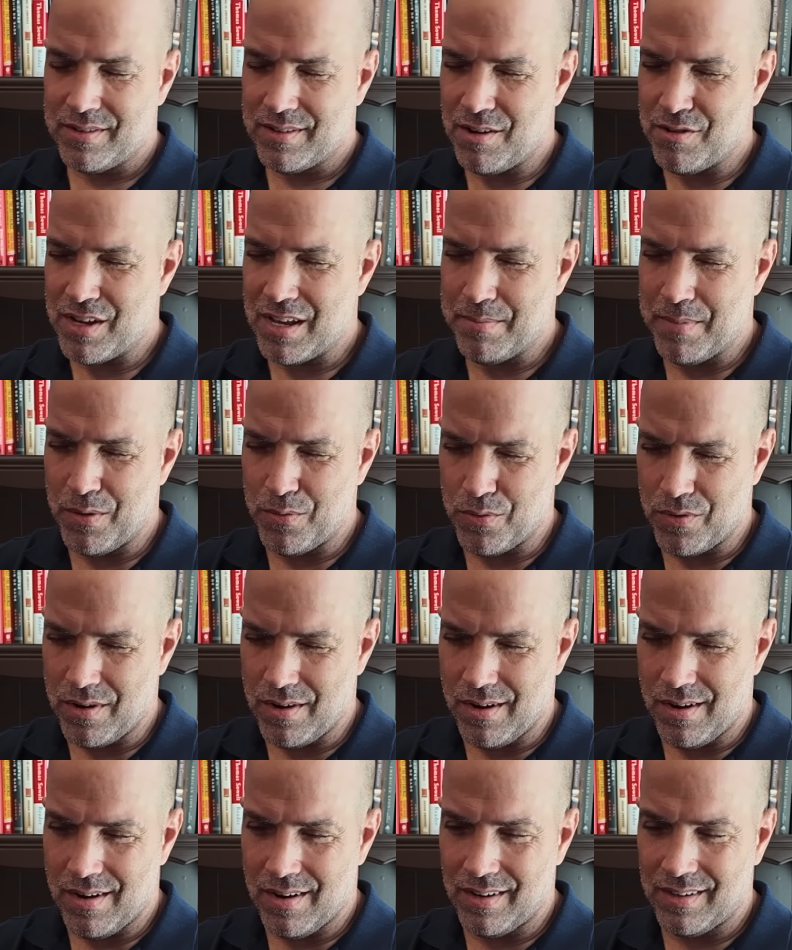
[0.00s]
Don't get me
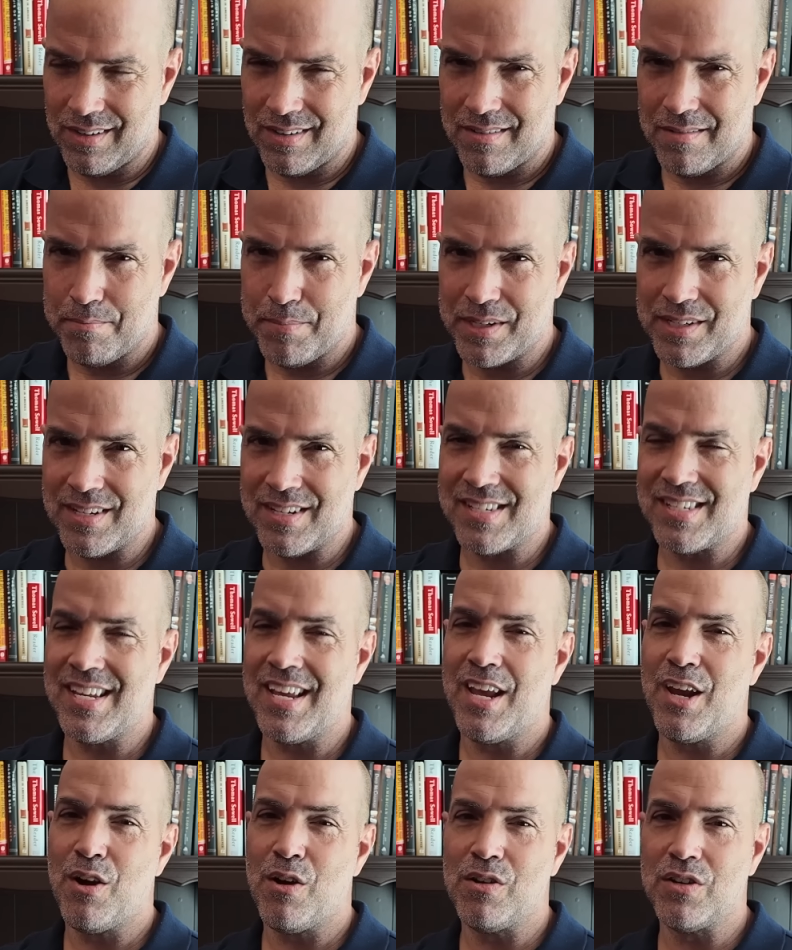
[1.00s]
wrong. But to
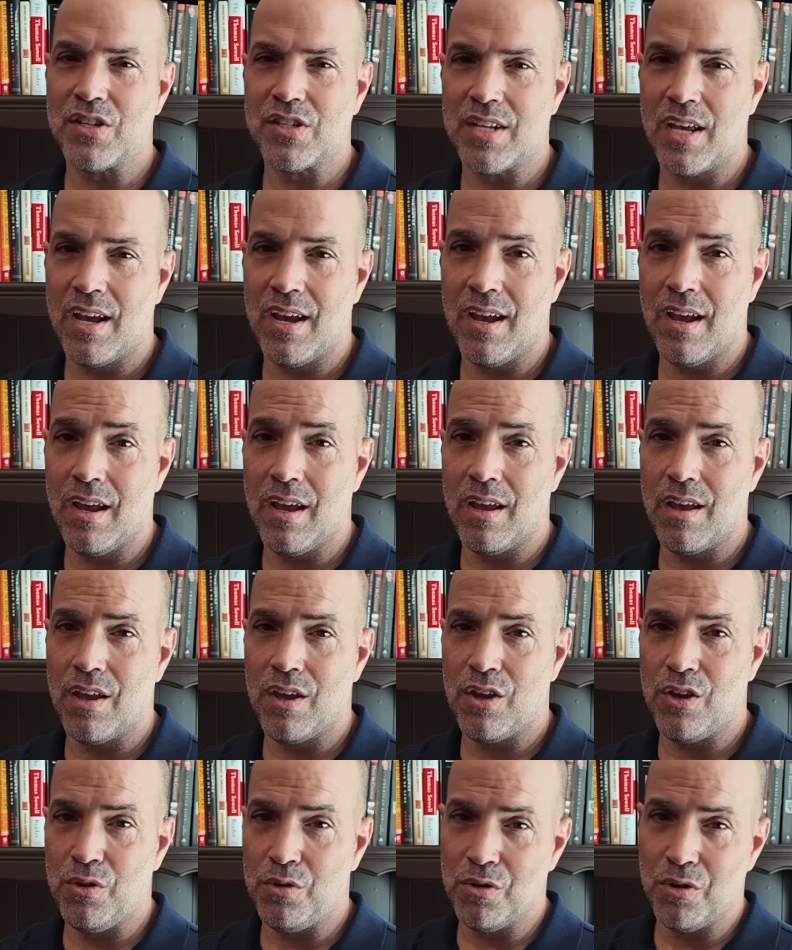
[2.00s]
sit here and say
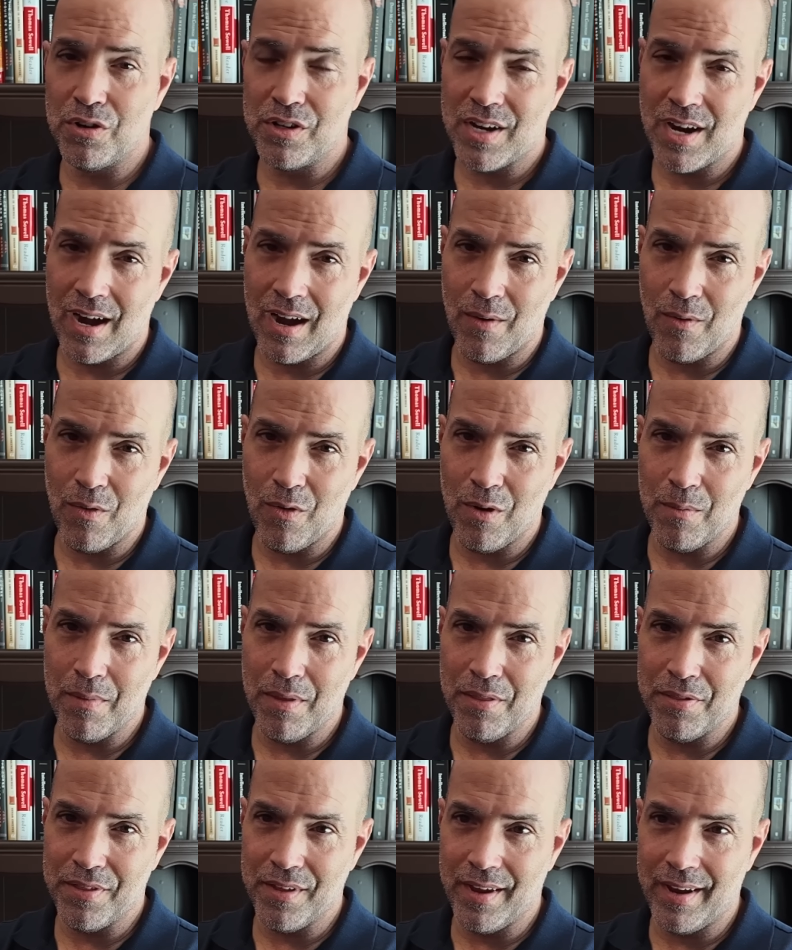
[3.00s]
you don't care what
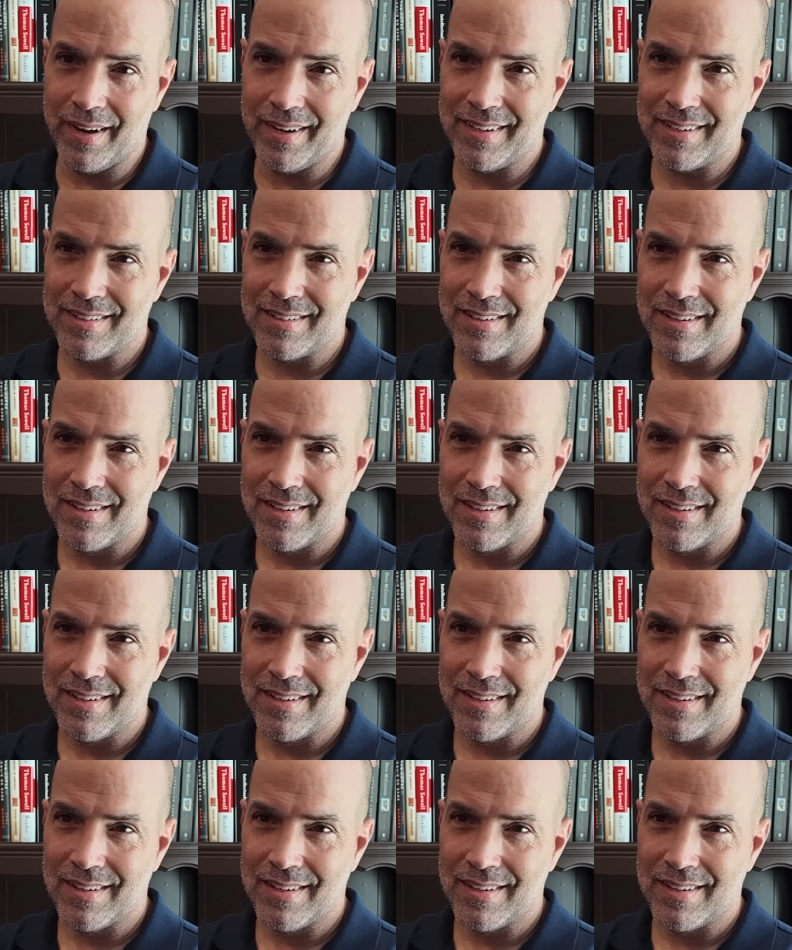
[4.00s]
women think,